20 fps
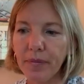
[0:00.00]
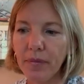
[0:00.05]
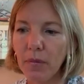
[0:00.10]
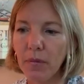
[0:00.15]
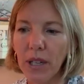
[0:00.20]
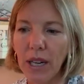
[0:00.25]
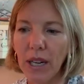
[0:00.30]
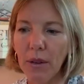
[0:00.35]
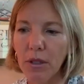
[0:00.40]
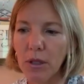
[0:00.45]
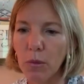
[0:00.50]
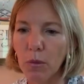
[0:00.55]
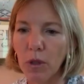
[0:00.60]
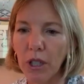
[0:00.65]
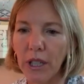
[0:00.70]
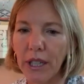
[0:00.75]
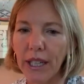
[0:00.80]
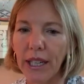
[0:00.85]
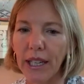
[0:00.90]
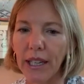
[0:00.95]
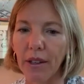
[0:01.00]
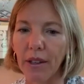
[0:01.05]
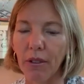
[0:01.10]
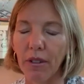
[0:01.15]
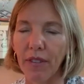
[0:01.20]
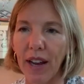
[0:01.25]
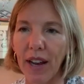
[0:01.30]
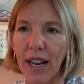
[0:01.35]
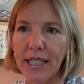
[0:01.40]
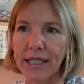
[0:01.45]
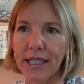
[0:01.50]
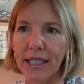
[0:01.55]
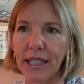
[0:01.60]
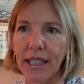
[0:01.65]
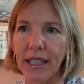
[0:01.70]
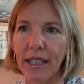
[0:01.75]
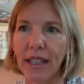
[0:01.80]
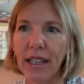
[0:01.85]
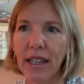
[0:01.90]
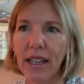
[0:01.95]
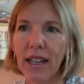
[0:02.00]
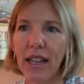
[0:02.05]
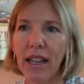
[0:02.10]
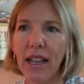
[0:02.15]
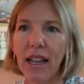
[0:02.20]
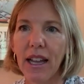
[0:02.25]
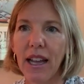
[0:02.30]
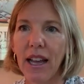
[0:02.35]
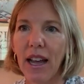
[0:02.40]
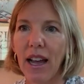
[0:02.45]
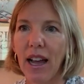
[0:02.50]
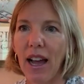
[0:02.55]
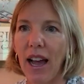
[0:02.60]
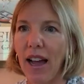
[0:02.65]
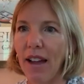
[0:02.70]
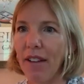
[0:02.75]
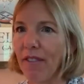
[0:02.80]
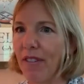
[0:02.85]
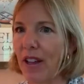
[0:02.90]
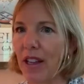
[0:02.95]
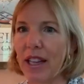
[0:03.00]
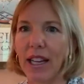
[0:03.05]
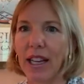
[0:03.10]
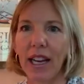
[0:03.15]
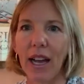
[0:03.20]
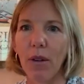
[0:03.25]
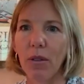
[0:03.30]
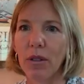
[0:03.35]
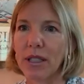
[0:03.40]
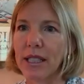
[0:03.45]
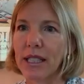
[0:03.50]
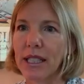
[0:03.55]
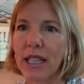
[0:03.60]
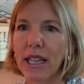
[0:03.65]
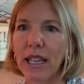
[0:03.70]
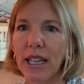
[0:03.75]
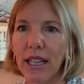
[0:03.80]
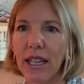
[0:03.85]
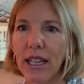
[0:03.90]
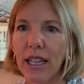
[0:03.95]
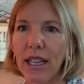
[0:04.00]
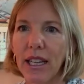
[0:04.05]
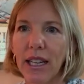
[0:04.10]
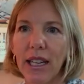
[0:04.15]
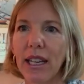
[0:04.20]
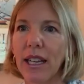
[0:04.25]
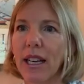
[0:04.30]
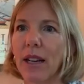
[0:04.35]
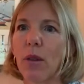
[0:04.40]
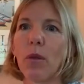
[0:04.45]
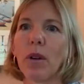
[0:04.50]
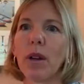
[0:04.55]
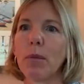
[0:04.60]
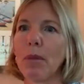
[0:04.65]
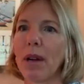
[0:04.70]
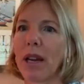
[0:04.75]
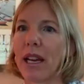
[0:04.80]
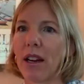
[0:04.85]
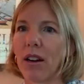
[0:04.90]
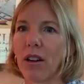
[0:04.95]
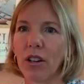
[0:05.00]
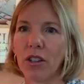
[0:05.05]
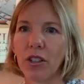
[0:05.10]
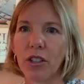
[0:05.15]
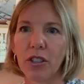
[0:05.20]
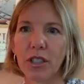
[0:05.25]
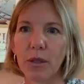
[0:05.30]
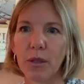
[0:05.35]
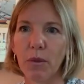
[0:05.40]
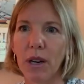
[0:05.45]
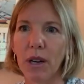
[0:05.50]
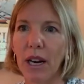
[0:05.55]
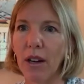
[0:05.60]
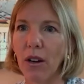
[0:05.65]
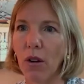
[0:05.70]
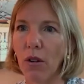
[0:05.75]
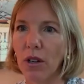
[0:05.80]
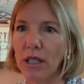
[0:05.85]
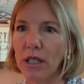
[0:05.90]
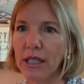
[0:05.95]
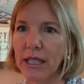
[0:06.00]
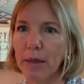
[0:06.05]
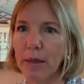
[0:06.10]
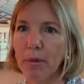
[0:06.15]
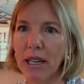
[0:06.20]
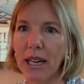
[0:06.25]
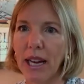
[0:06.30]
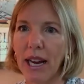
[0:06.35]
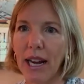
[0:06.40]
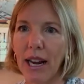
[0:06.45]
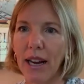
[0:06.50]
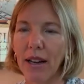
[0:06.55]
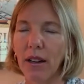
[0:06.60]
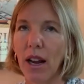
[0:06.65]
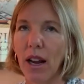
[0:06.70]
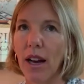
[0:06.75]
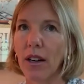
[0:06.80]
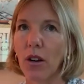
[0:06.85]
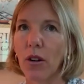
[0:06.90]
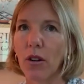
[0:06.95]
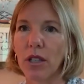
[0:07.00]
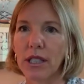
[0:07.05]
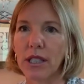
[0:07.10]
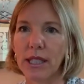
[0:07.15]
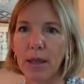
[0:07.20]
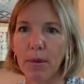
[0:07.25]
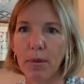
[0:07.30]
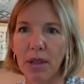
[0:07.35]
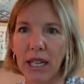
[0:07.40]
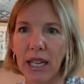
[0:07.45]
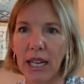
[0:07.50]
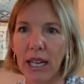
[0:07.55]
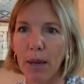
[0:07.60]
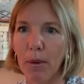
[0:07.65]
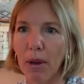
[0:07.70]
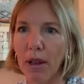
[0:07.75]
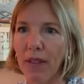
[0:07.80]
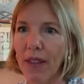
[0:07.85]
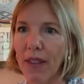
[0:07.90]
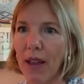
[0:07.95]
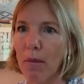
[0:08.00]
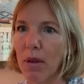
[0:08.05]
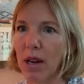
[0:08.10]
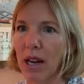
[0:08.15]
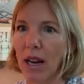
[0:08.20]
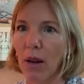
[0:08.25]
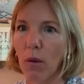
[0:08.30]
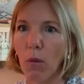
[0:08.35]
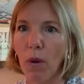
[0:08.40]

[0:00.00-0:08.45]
when I was working and revising, I felt like I was in it with my characters. And when I'd go to sleep at night, I'd go to sleep thinking about them, and I'd